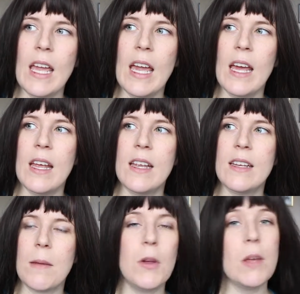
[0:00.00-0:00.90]

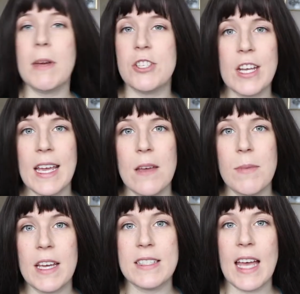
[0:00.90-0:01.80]
And I'm only mentioning it
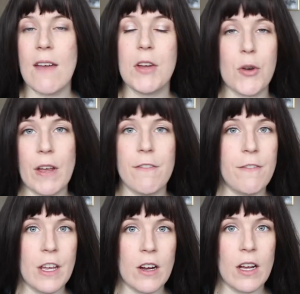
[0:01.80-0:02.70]
because I have a great
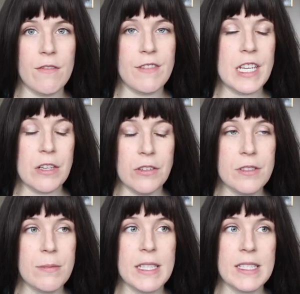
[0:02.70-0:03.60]
fear of
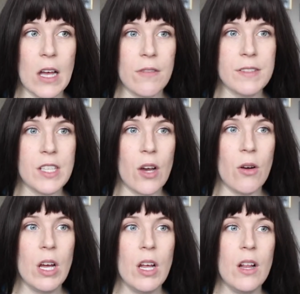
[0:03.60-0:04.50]
needles myself.
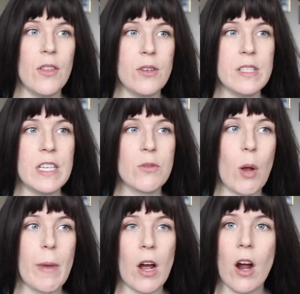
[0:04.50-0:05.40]
So those scenes were
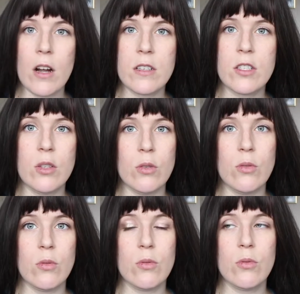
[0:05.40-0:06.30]
a bit hard
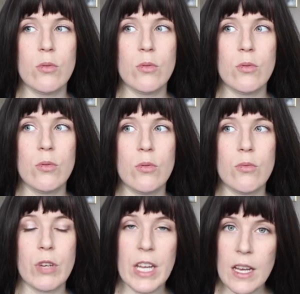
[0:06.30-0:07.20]
to
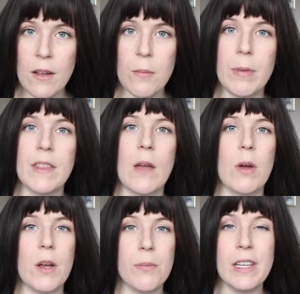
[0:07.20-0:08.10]
read, but they were
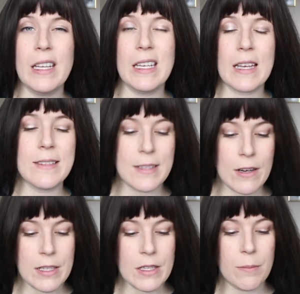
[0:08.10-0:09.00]
completely
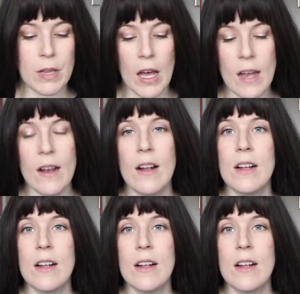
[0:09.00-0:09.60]
necessary to the plot.